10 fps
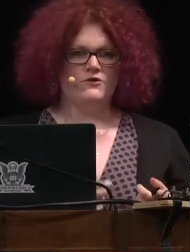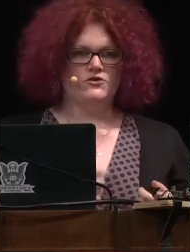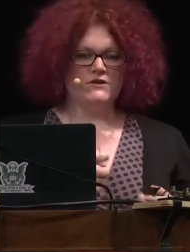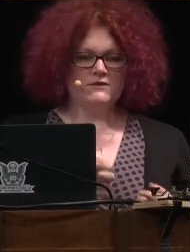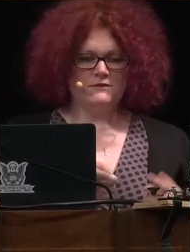
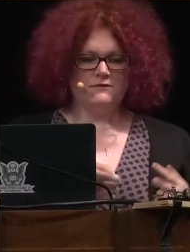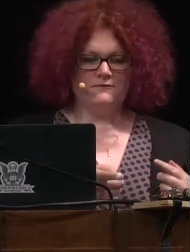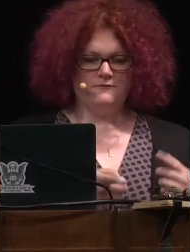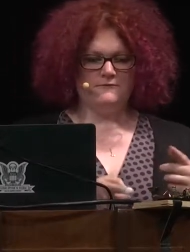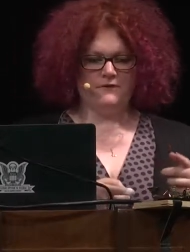Just
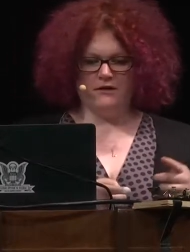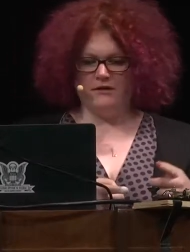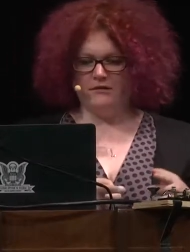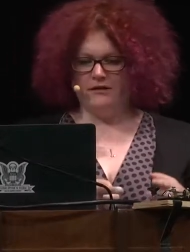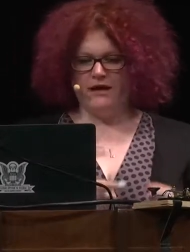for
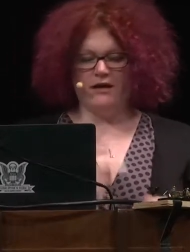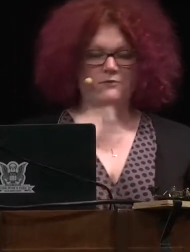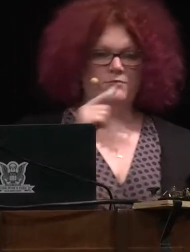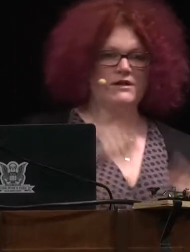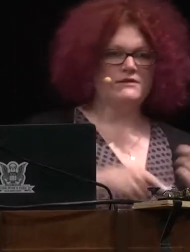fun,
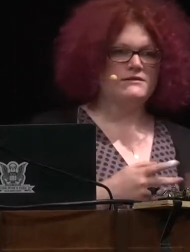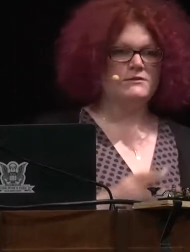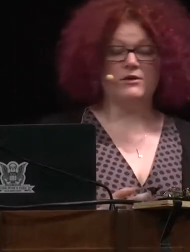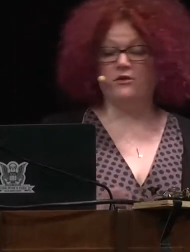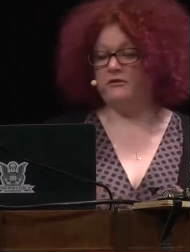and because it's a
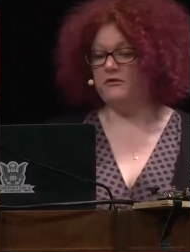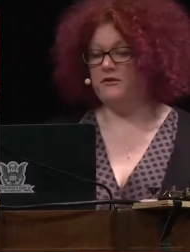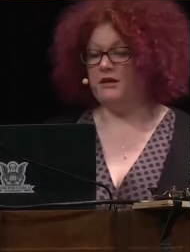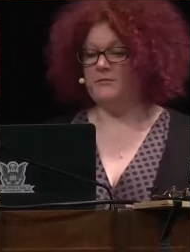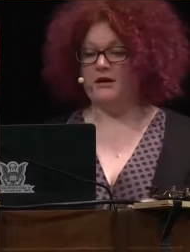bit on
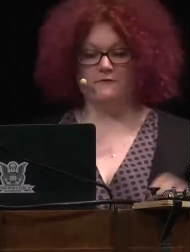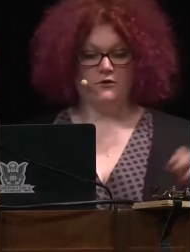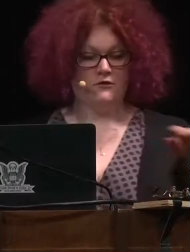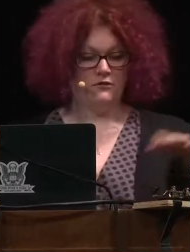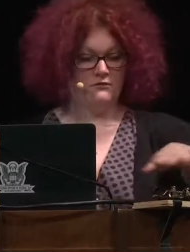theme, I've
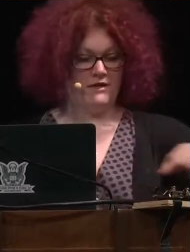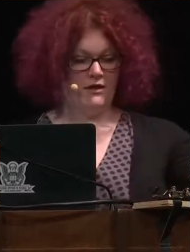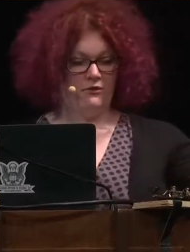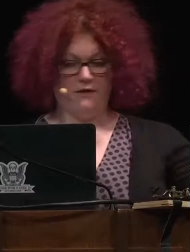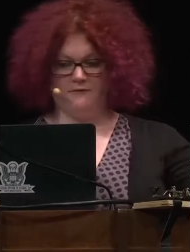got two
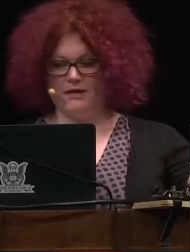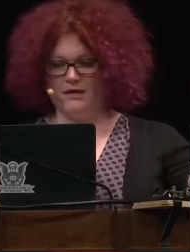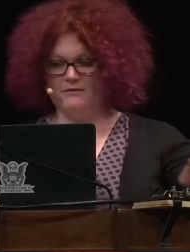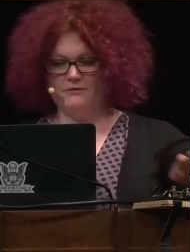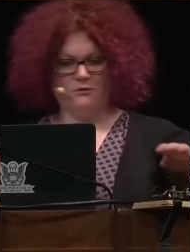telegraph keys.